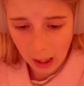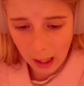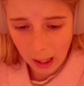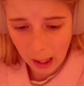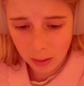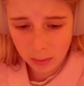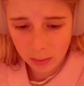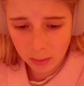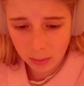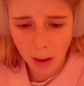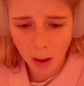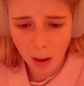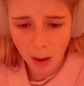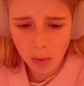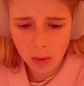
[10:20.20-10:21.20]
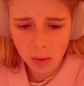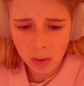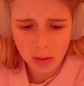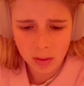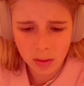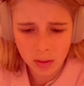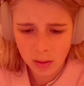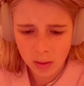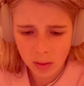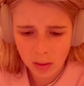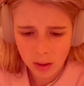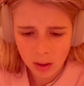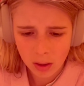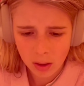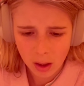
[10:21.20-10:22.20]
I don't know.
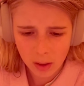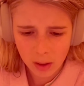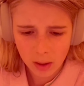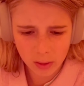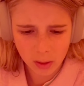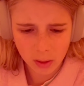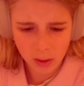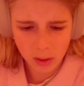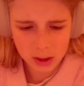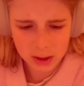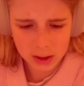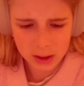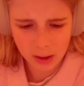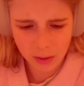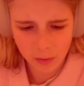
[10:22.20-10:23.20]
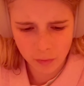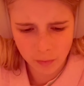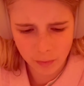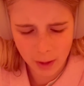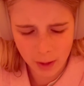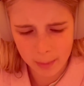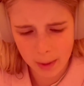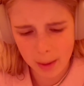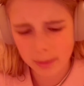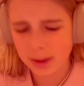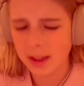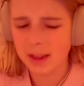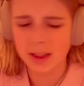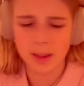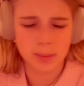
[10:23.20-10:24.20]
A large extended family. I was
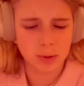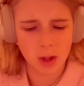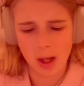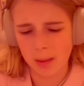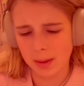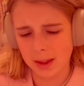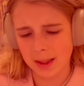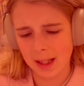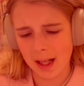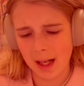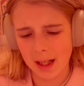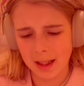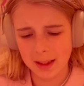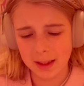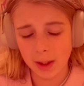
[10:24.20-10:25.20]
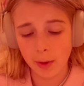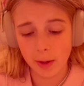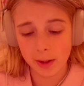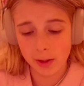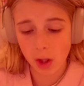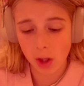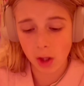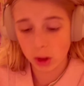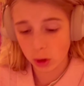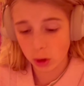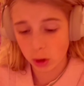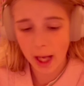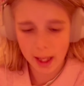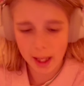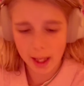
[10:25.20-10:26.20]
gonna say probably not. Is there a doctor?
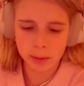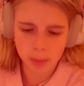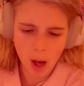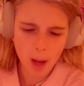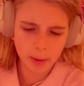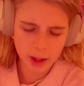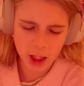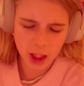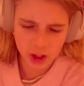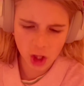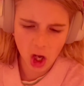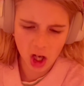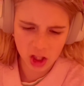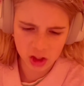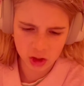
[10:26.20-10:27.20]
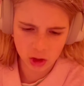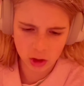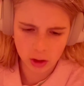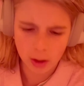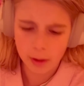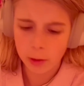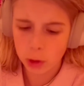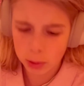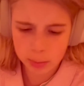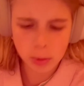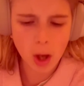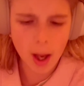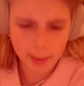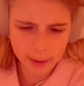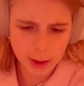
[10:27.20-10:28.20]
Yeah, there's probably a doctor. There's
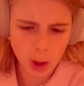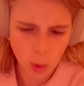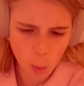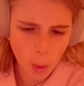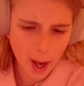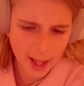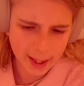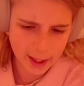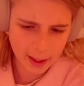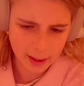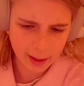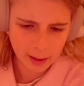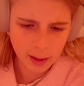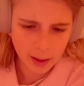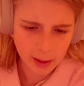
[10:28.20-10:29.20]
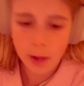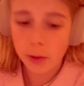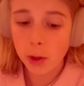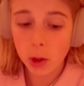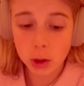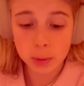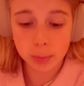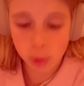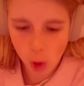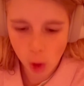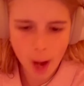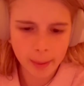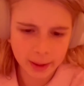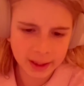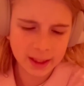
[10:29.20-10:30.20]
probably a wedding. There's
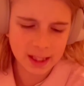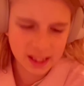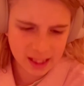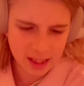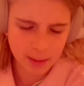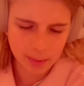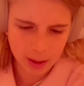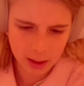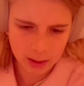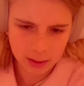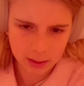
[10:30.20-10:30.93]
probably demons.